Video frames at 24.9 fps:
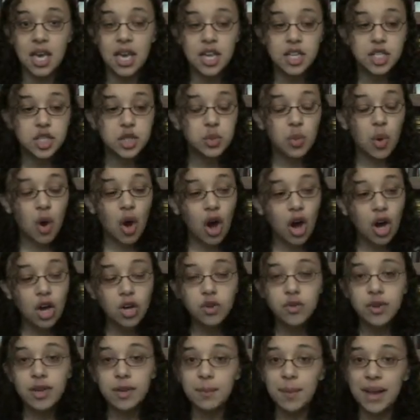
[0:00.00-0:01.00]
And you
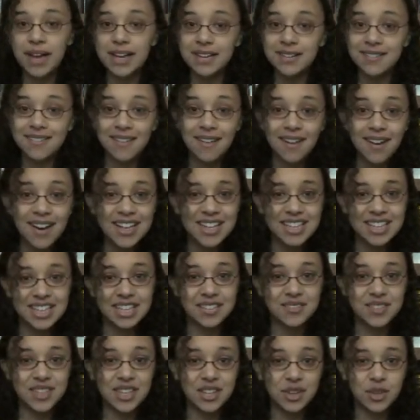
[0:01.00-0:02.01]
honor it by not
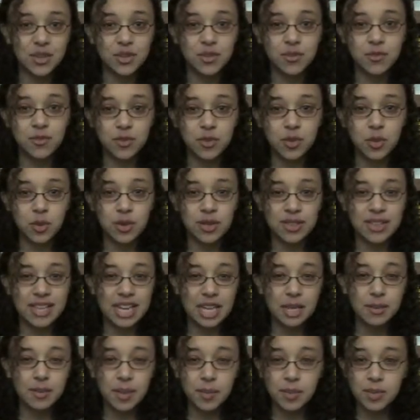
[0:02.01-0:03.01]
leaving it on the floor and
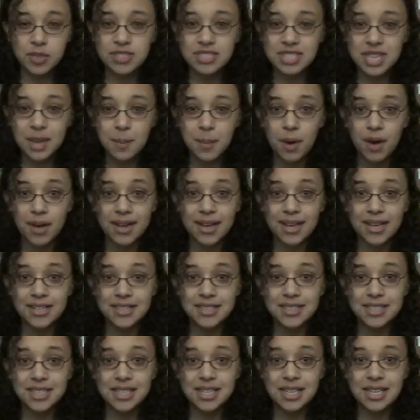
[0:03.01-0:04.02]
letting people step on
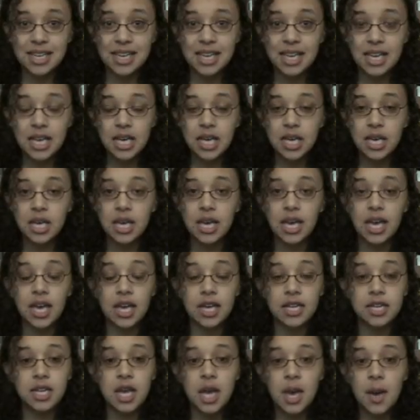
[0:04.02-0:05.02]
it.
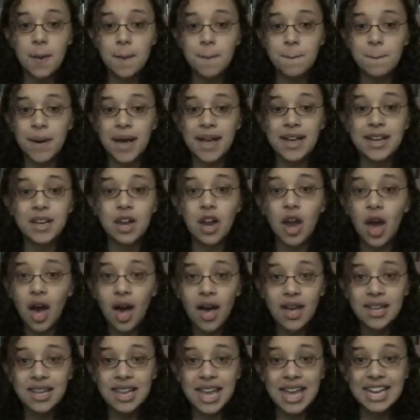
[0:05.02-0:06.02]
And by
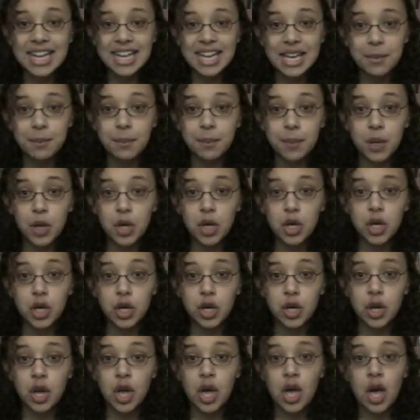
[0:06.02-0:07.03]
not letting it
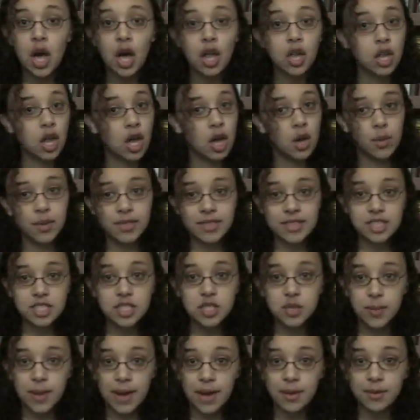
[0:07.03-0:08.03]
burn along with its
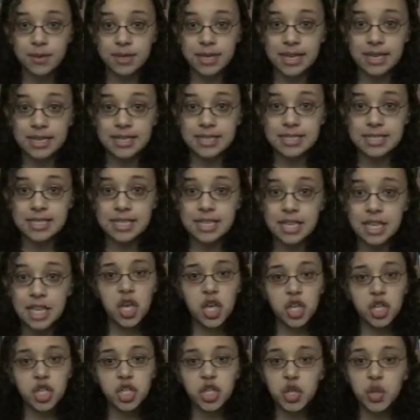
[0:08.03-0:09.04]
surroundings.
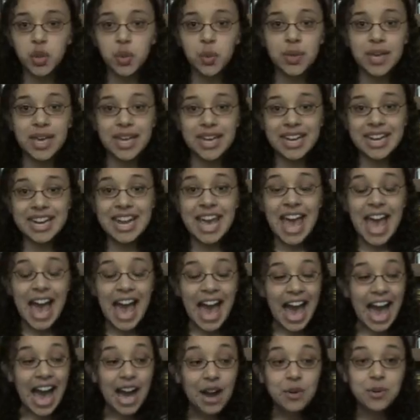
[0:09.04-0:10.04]
You get it
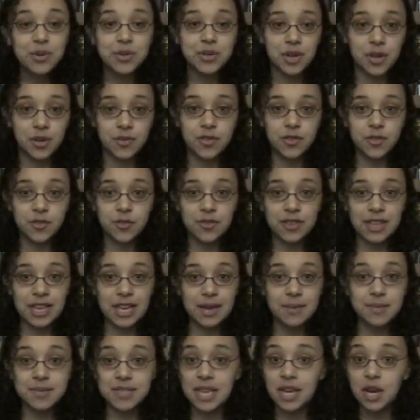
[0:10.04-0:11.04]
out of the
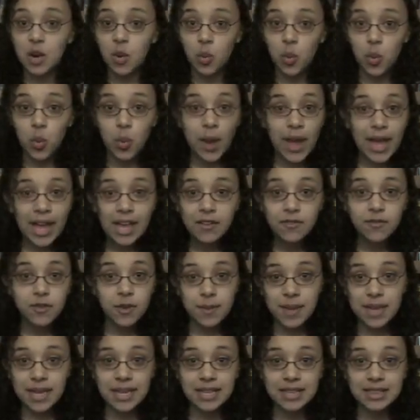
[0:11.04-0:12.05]
flames and away
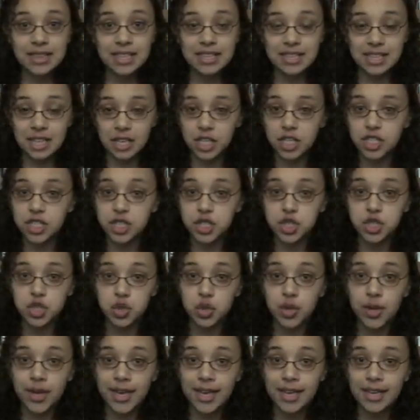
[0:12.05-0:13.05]
from anything that could
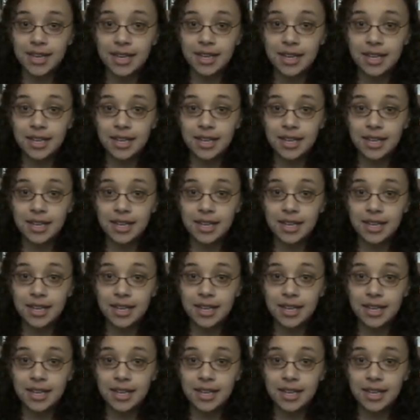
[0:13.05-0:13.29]
destroy it.